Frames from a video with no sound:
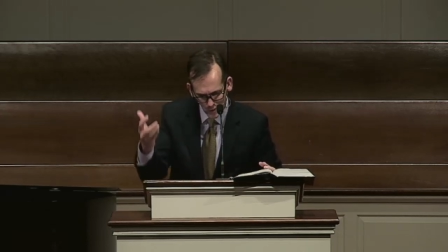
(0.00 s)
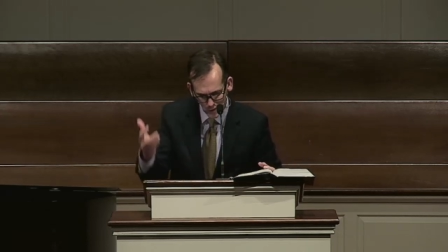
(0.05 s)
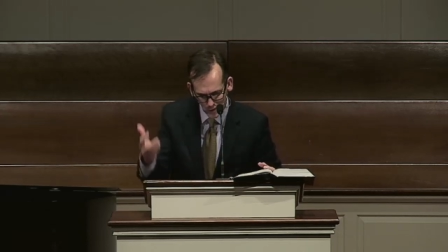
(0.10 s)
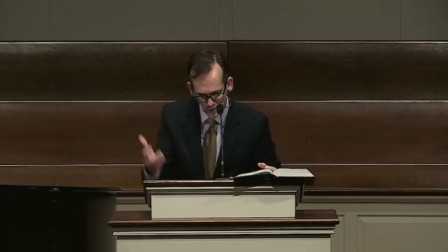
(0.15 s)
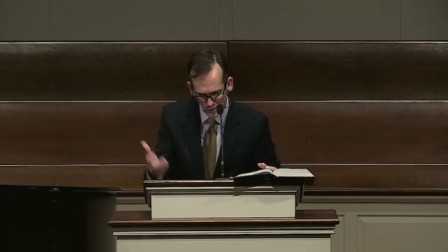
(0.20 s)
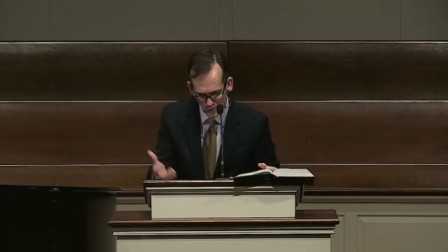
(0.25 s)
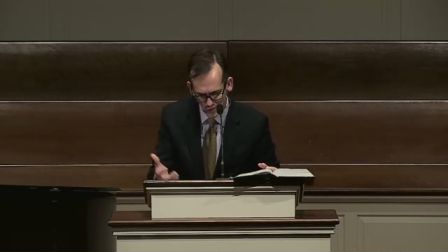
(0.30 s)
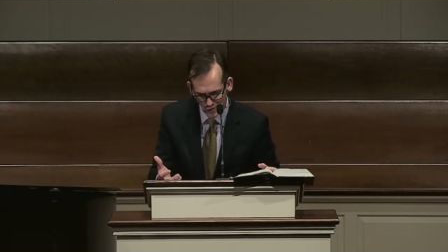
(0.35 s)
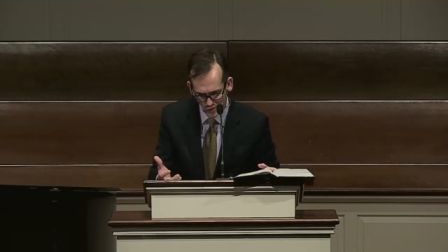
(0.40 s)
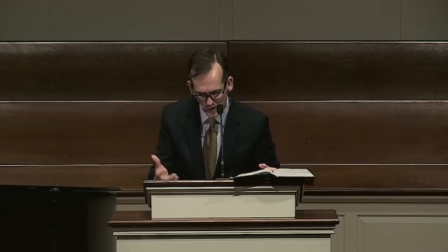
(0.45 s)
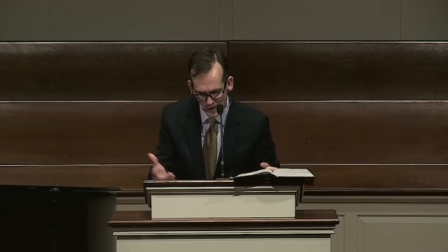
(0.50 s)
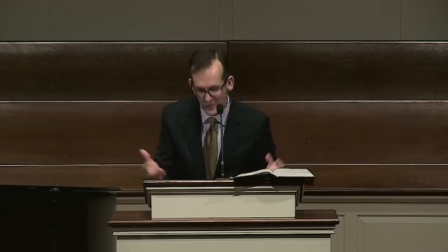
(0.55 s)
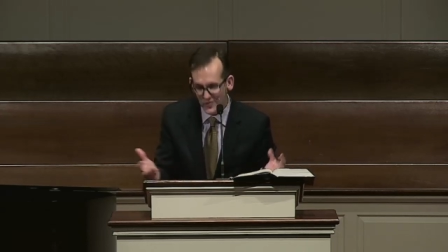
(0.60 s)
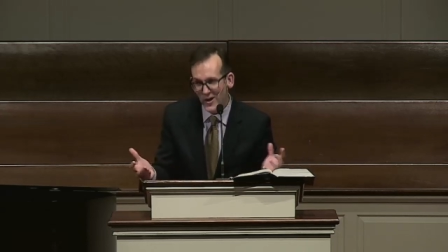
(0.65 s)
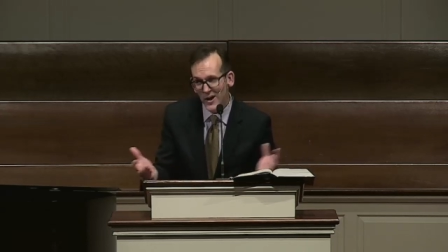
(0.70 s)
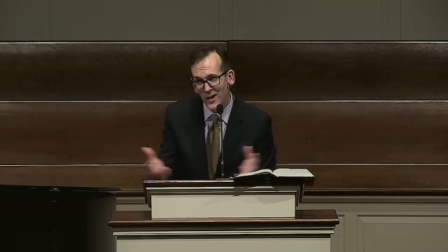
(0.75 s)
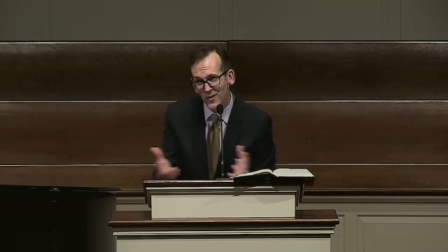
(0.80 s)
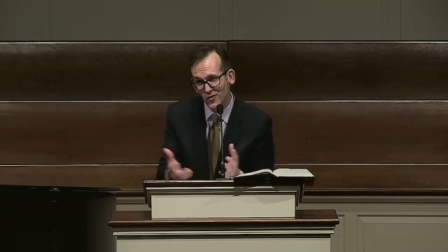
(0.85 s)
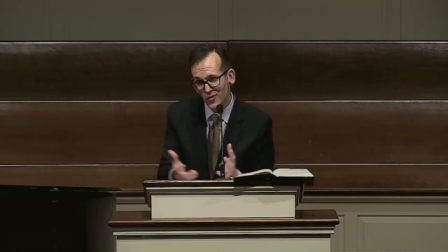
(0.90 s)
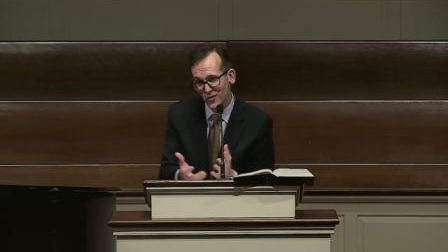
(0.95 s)
wants. In
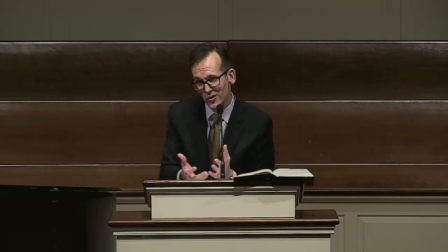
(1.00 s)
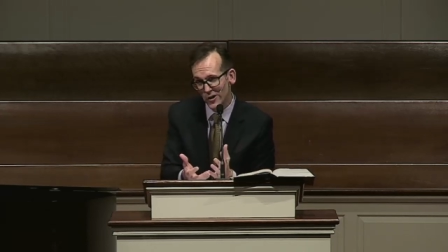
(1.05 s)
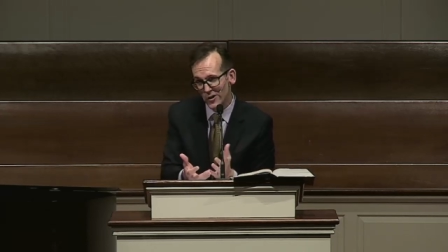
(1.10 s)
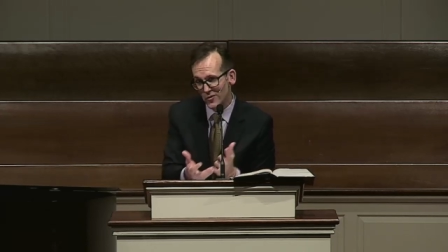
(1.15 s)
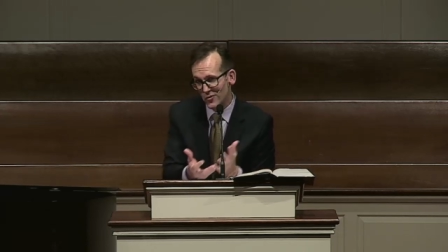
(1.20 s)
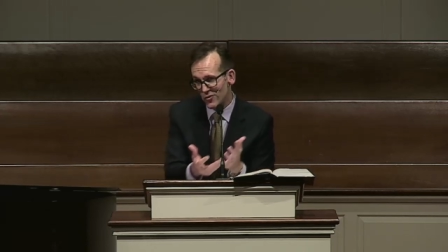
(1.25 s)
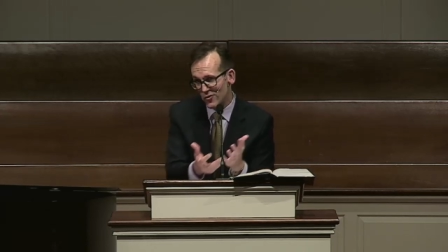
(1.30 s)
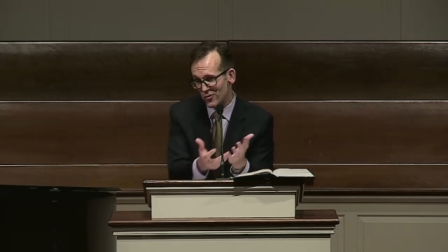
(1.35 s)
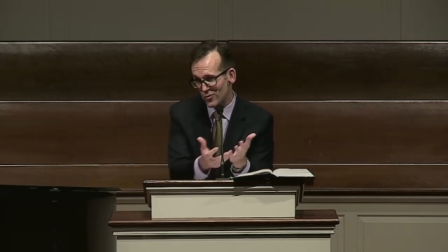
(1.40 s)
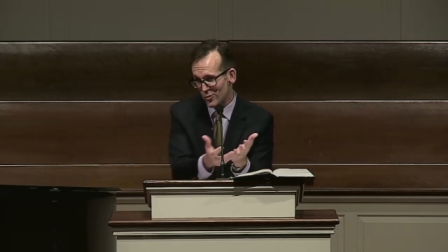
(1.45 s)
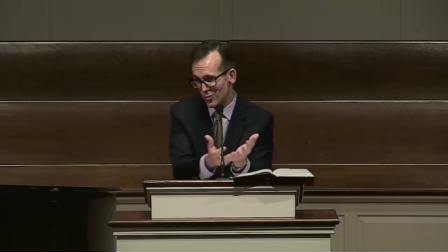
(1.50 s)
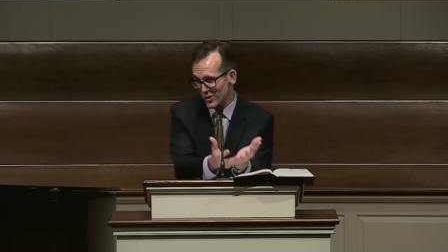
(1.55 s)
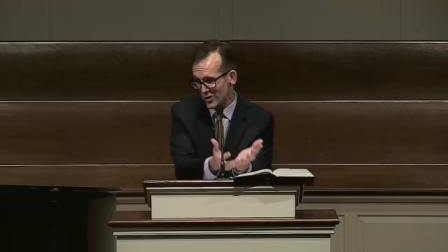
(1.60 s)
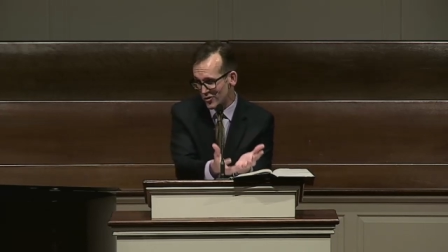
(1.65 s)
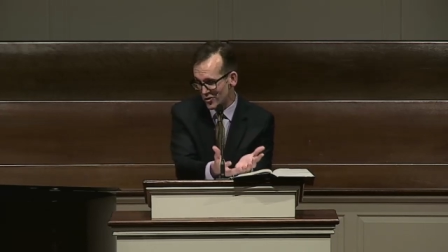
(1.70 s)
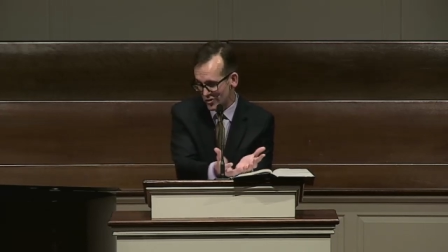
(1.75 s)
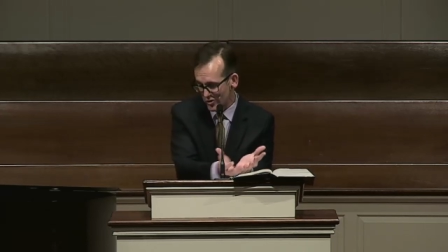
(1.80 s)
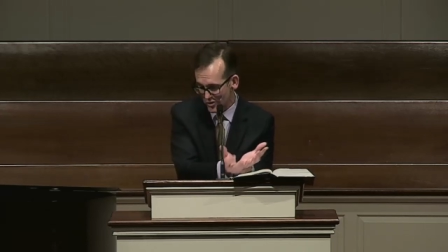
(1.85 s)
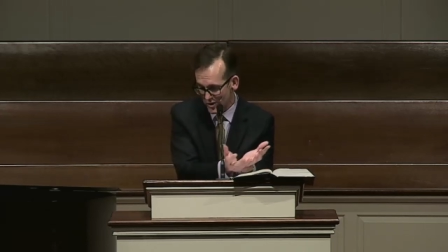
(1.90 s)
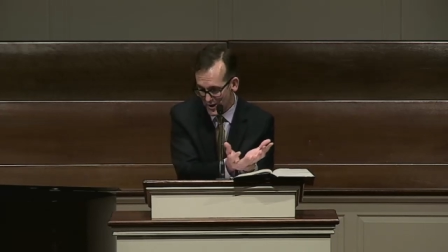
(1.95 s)
that sense, we
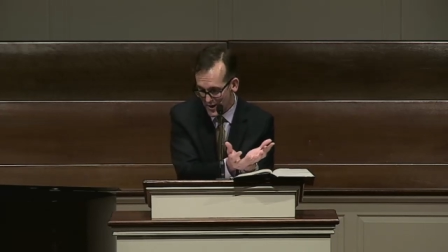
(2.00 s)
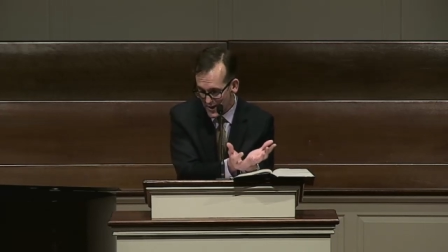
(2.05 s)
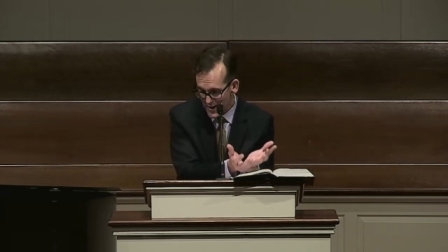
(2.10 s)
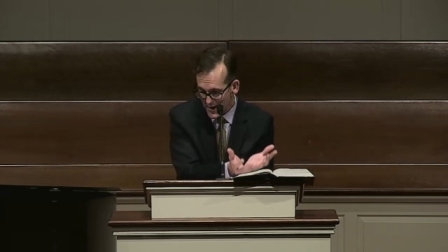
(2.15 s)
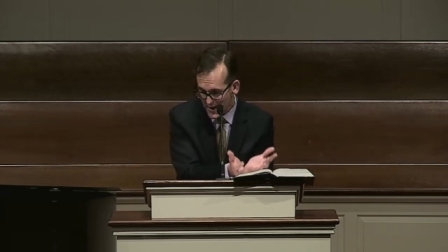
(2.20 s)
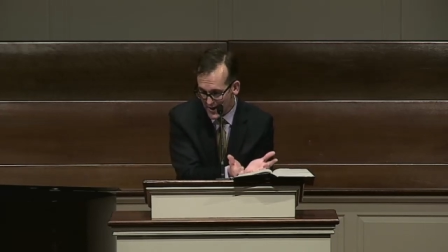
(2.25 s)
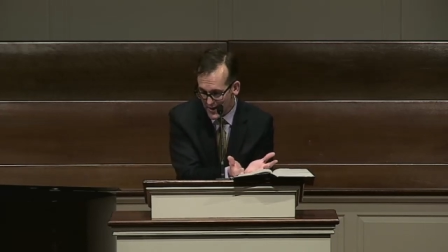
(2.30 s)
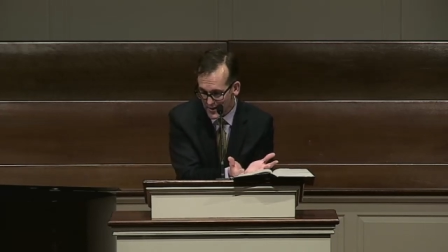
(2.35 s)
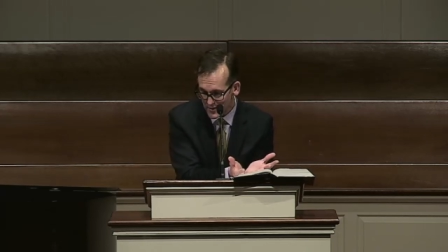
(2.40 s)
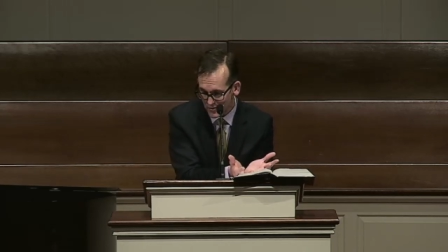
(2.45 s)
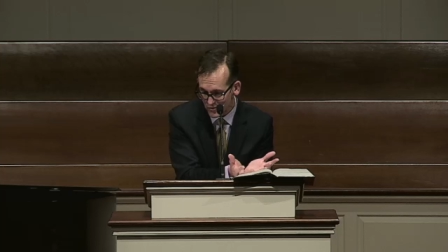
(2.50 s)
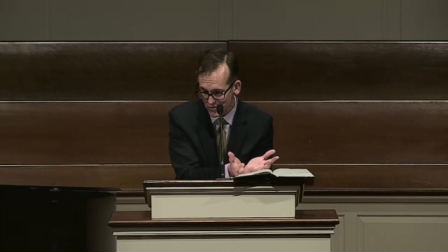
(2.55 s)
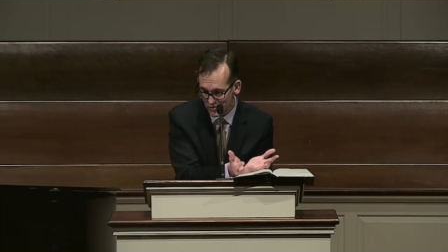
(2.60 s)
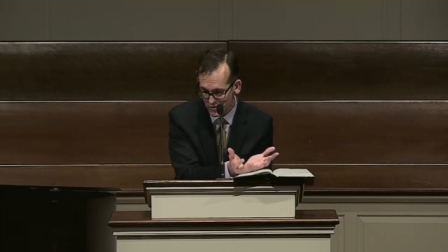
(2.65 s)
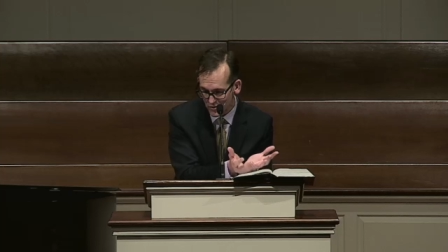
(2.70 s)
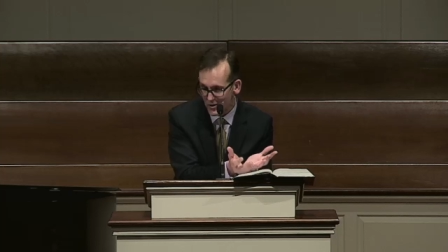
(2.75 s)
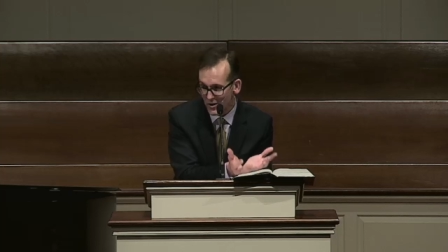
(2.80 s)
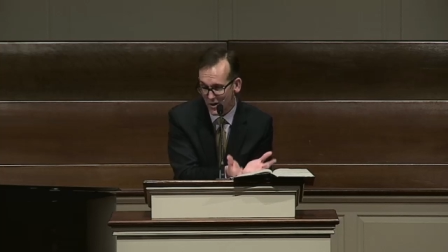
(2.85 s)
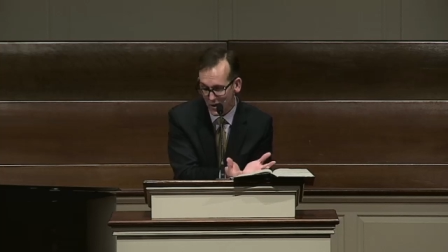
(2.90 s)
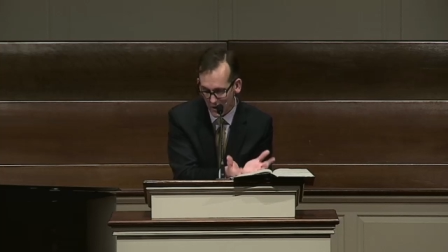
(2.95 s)
should
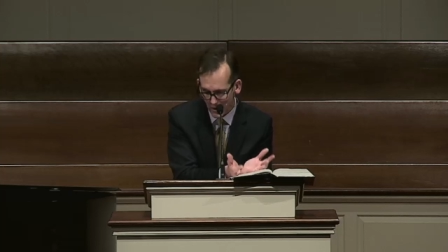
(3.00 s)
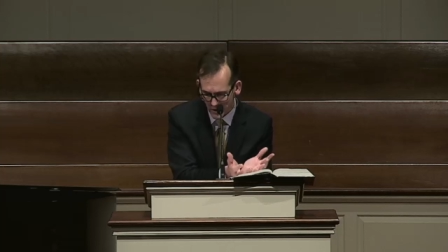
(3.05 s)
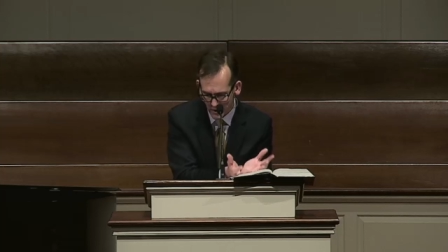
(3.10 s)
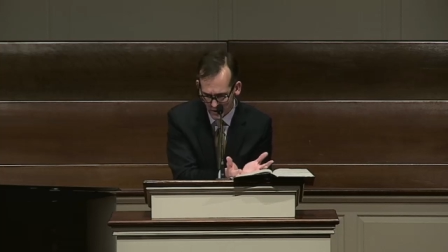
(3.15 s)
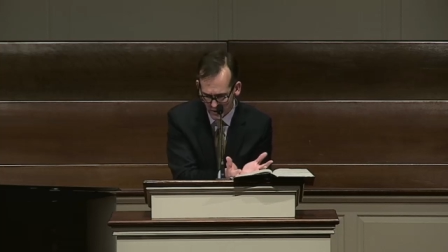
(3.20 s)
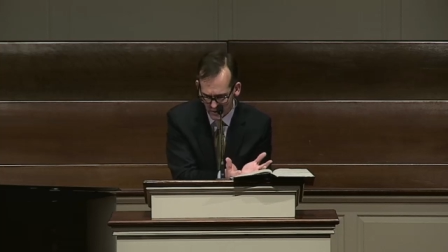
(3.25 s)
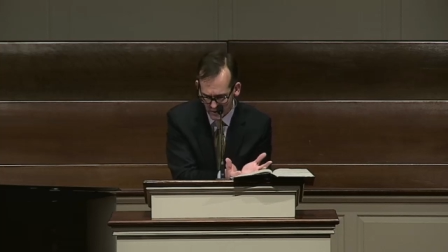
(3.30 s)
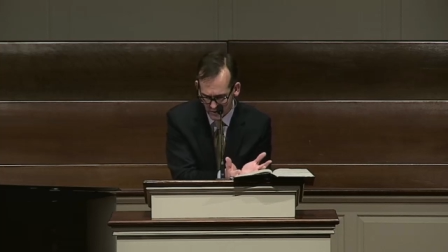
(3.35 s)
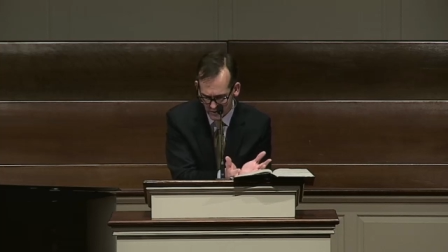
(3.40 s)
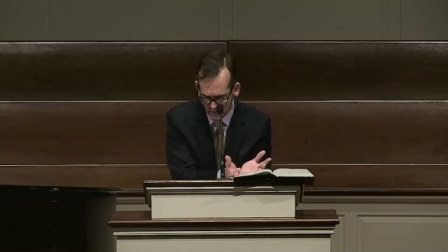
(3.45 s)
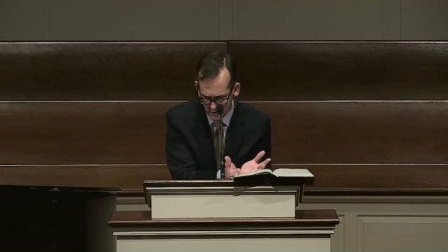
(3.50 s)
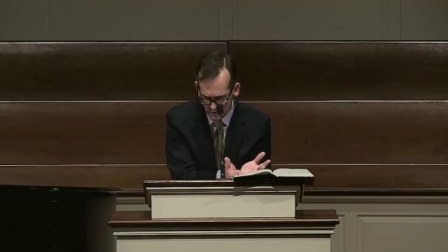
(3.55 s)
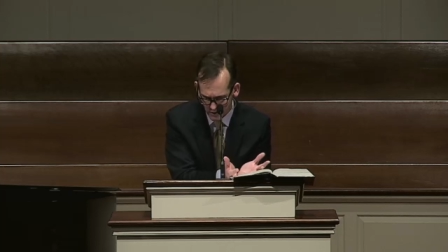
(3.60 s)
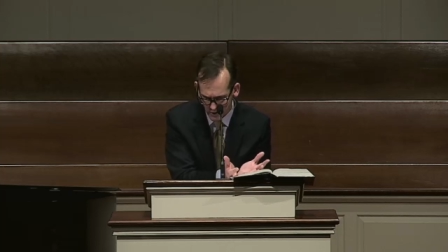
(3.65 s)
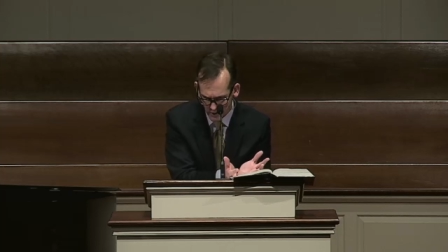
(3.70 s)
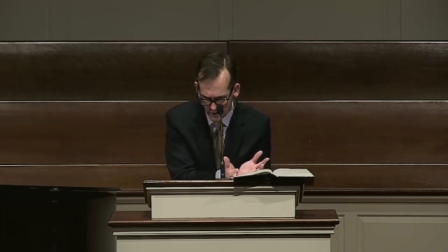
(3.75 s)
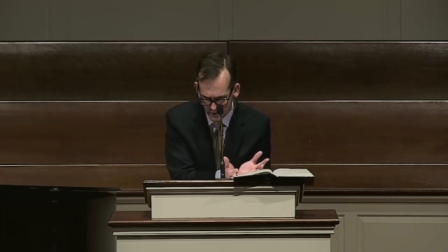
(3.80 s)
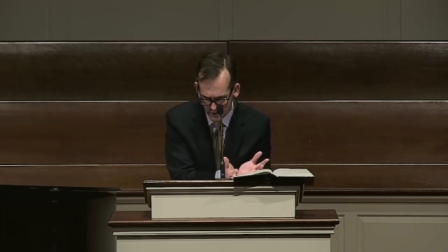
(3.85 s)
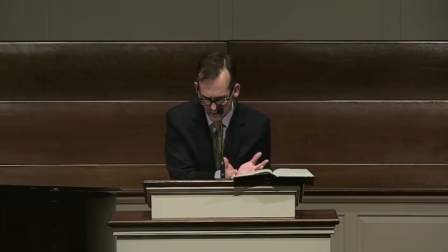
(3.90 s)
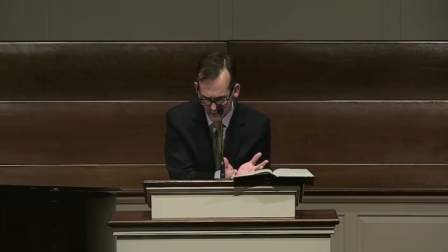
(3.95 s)
hate our
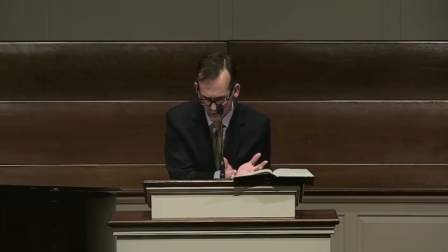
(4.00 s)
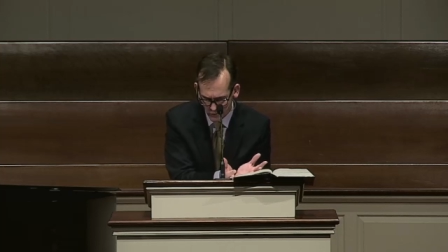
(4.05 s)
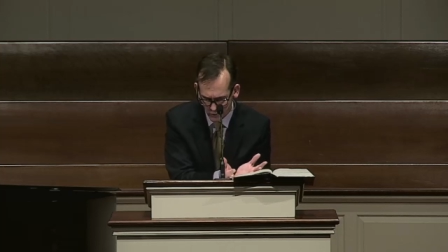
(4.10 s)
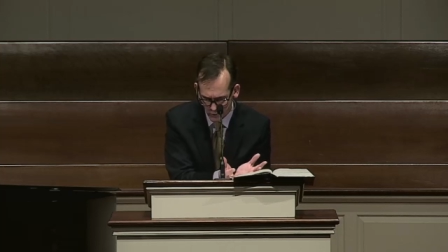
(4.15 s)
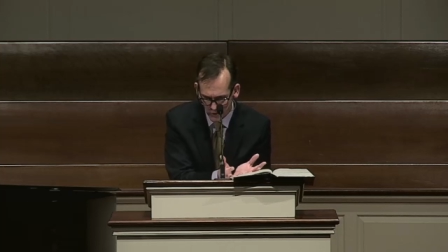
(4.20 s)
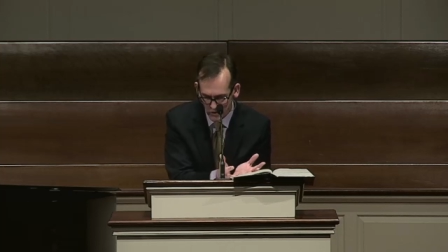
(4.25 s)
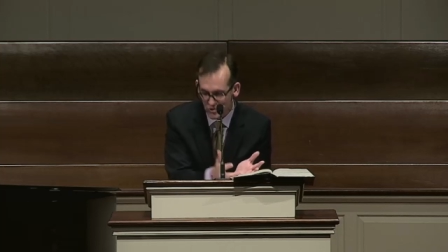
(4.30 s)
lives.